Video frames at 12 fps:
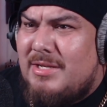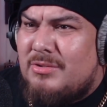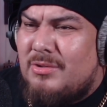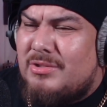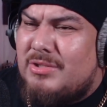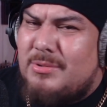
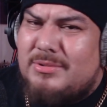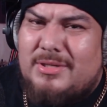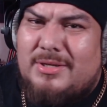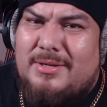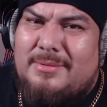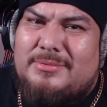So it's always
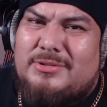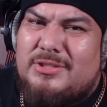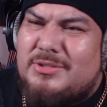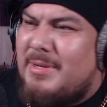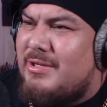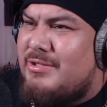uh,
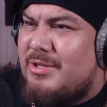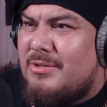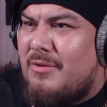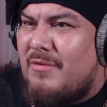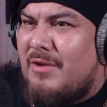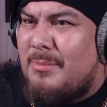just to make sure you
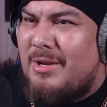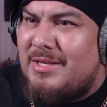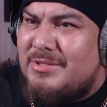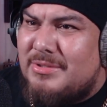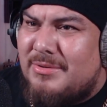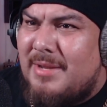go follow me on
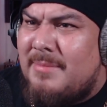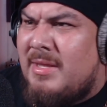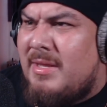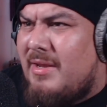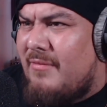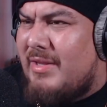Instagram.
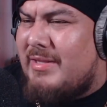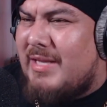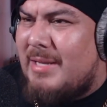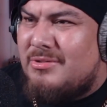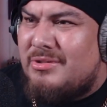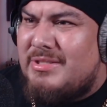If anything
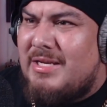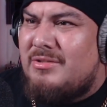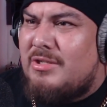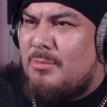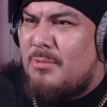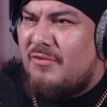happens to the channel,
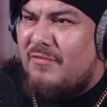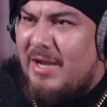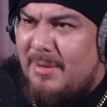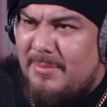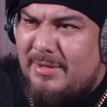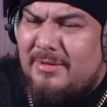you know where to
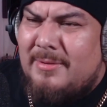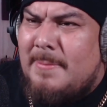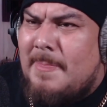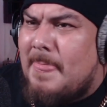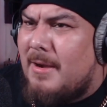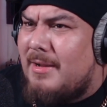find me.
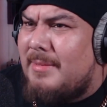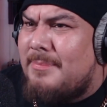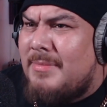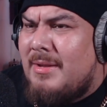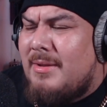All right.